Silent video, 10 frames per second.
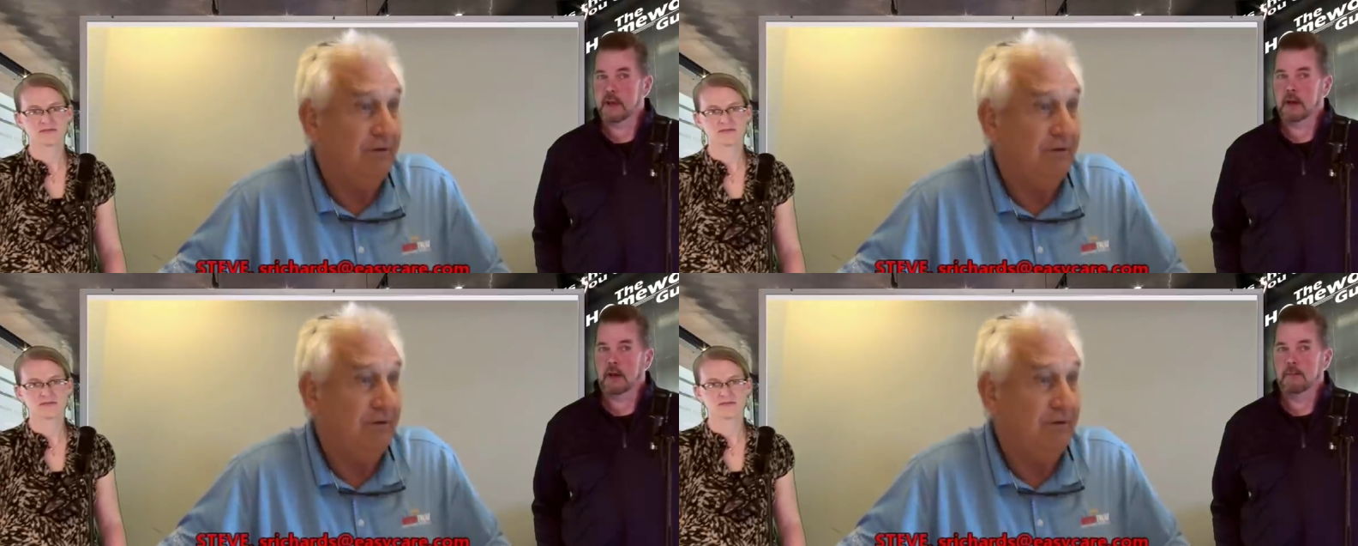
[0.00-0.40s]

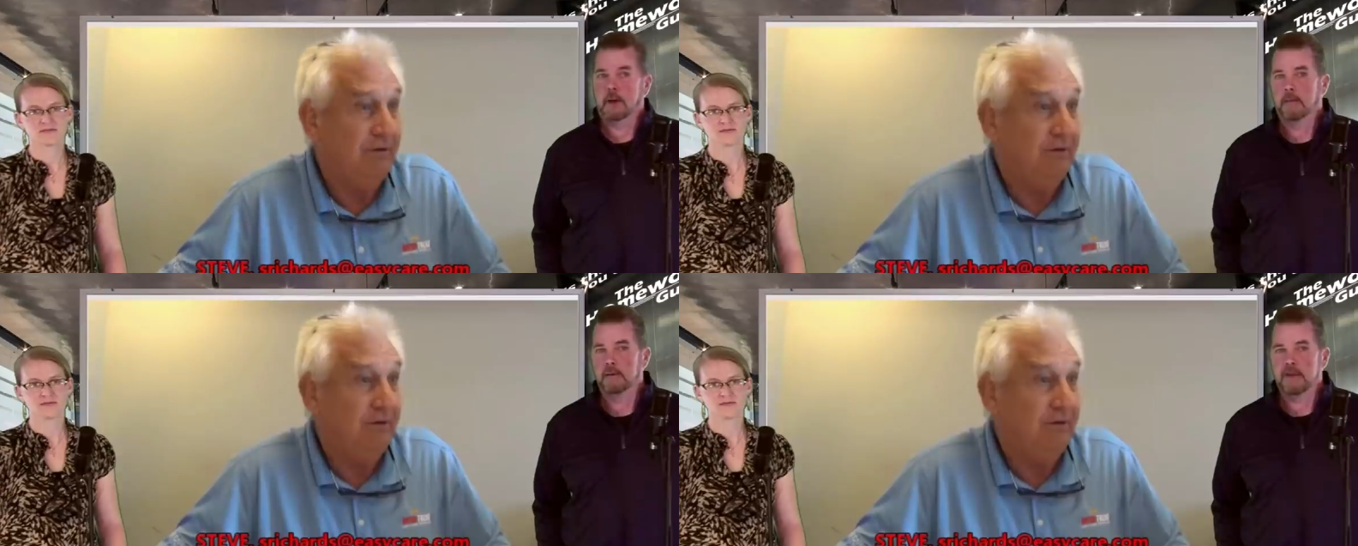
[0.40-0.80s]
Speaker 1: manager,
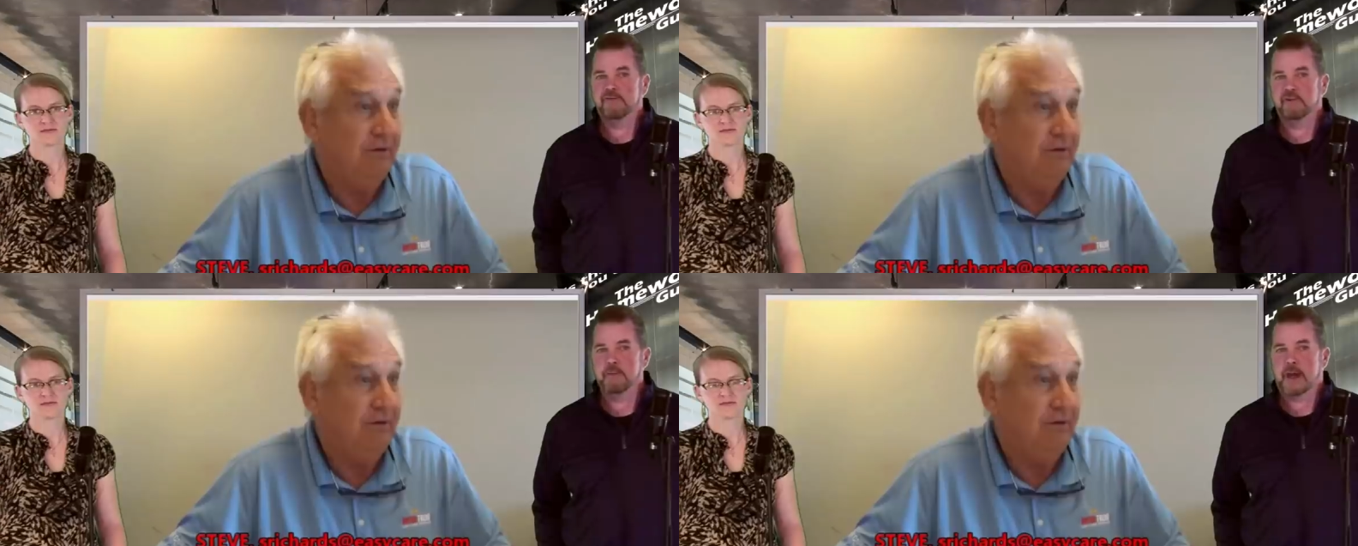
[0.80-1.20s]
a, a,
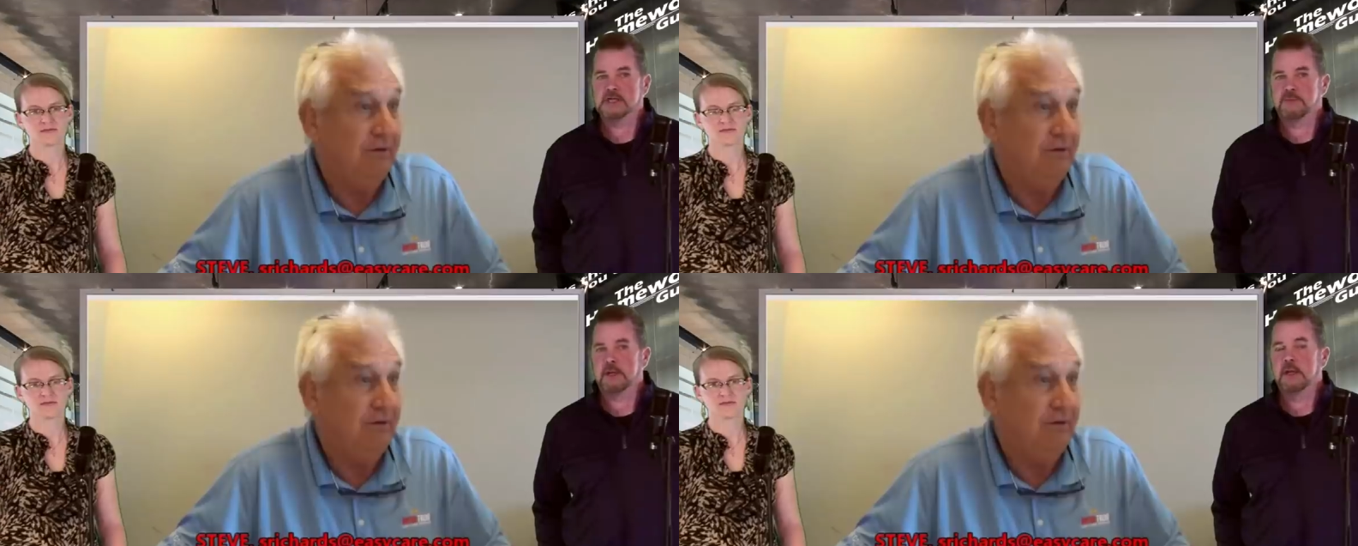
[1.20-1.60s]
level of
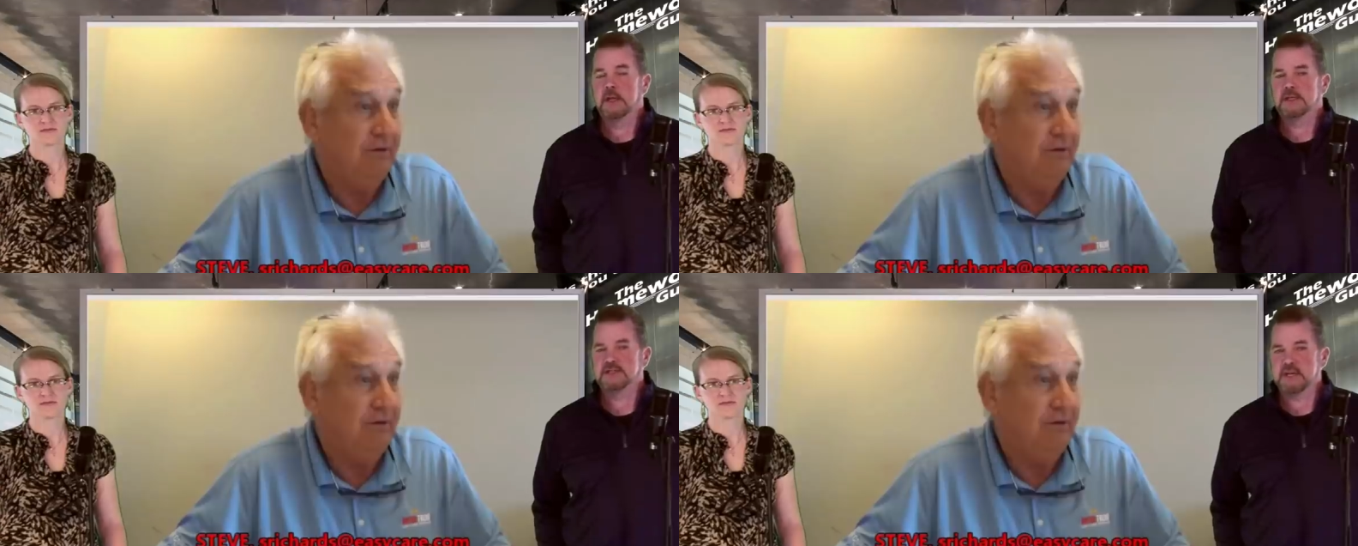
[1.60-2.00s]
management
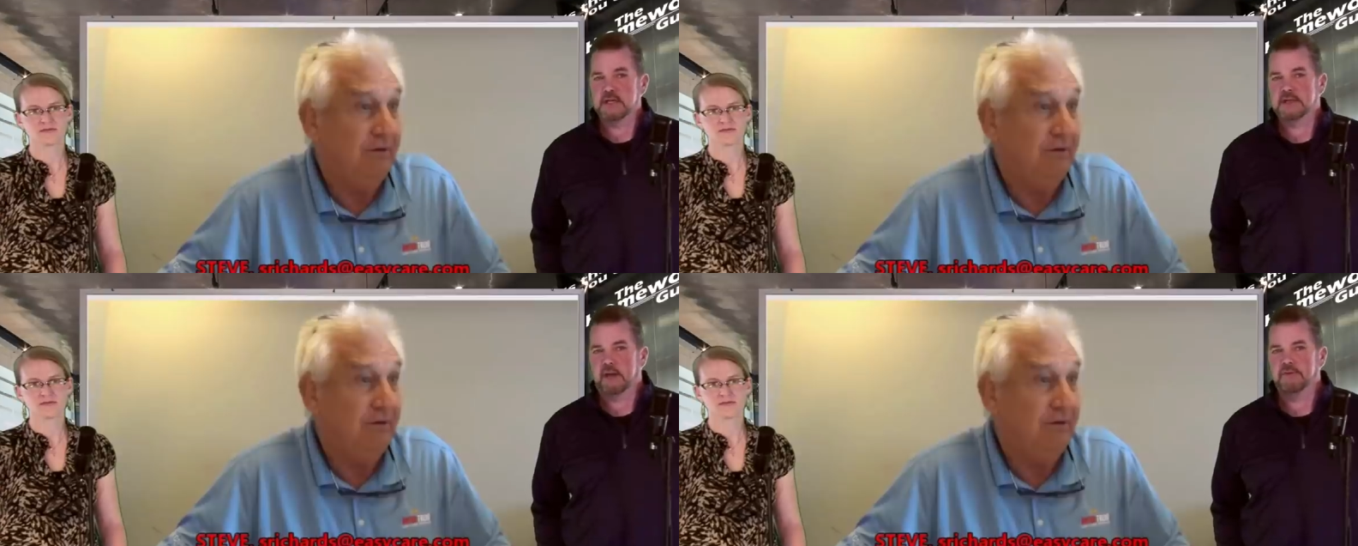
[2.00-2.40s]
is
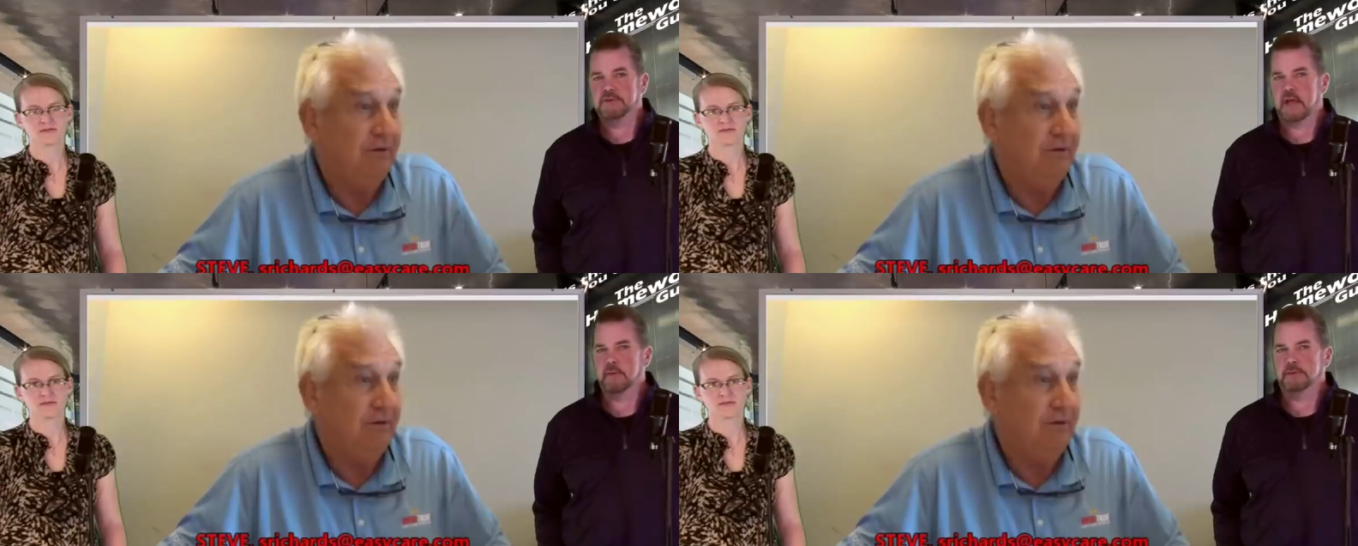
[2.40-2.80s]
sitting down
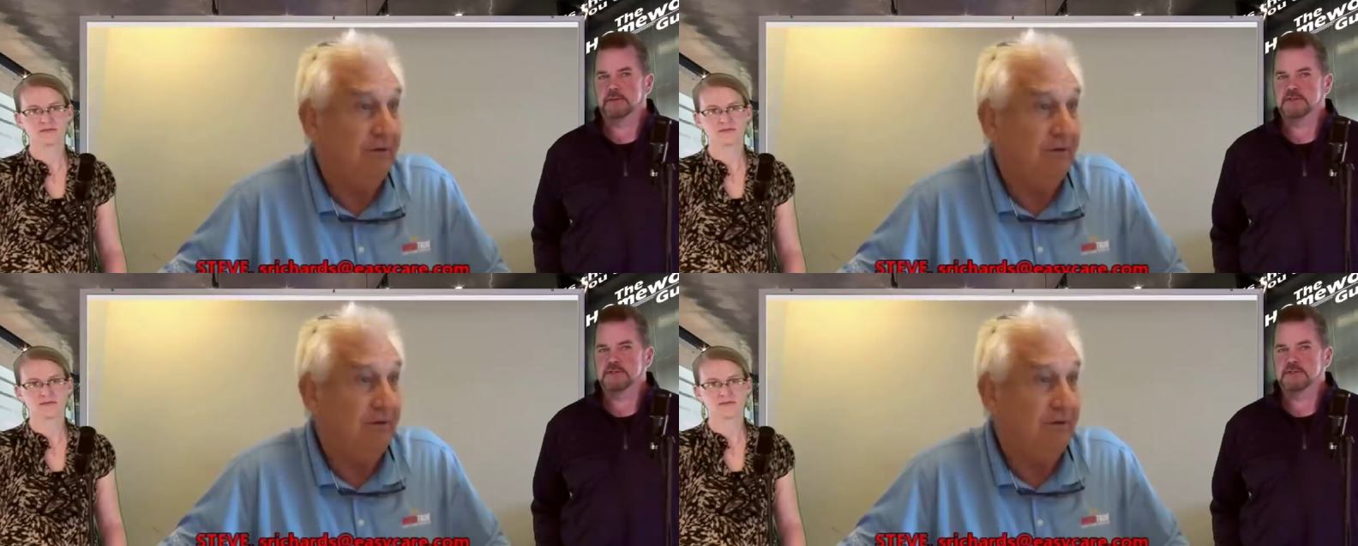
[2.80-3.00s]
the table to